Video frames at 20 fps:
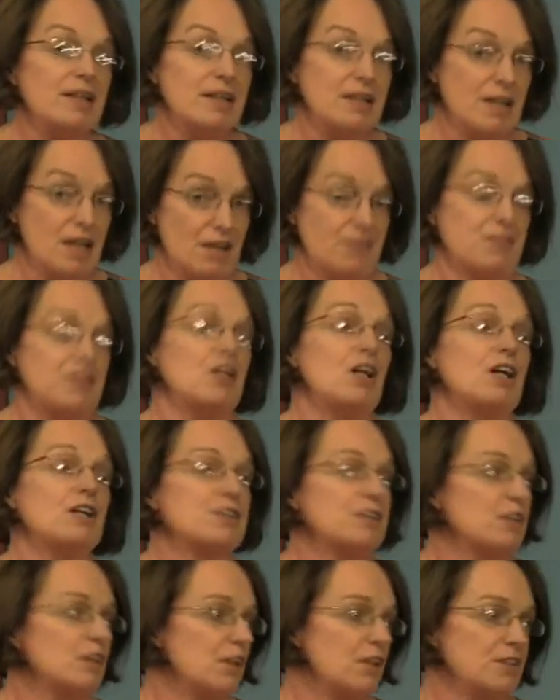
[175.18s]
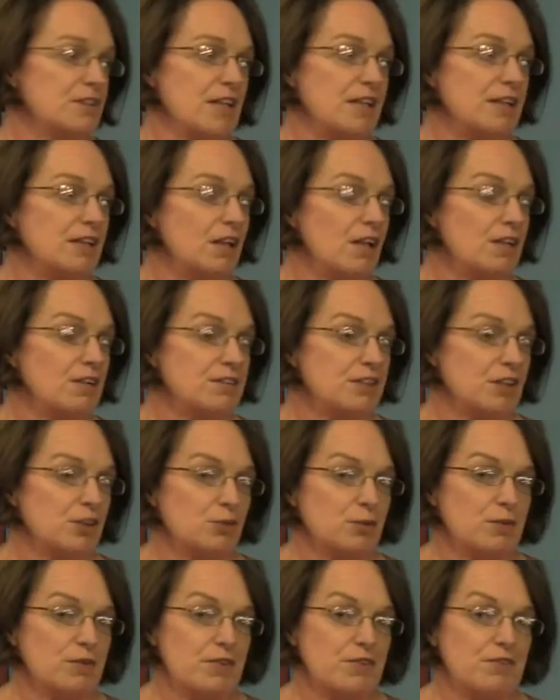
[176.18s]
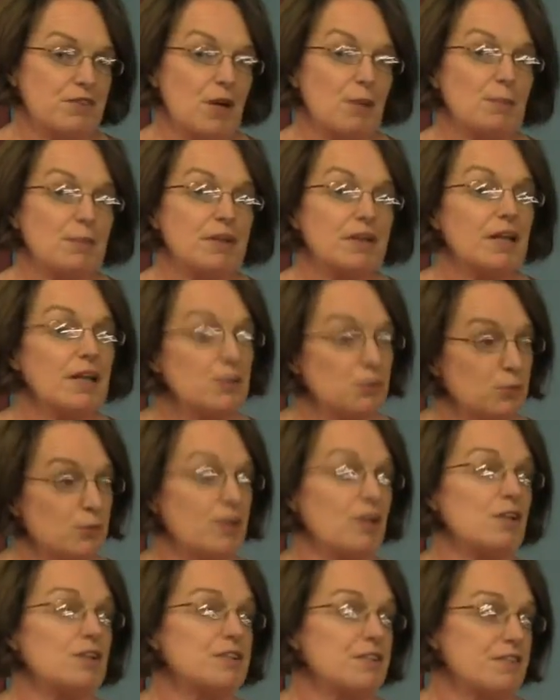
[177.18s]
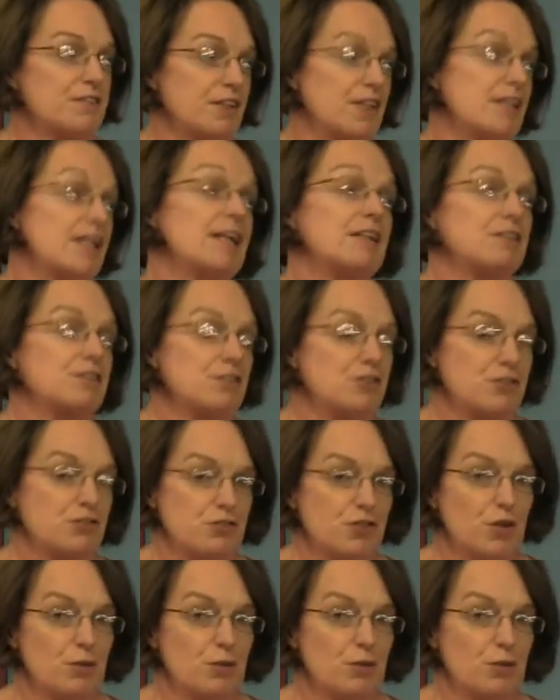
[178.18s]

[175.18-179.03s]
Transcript: he has not got any contact with his family and we are disconnected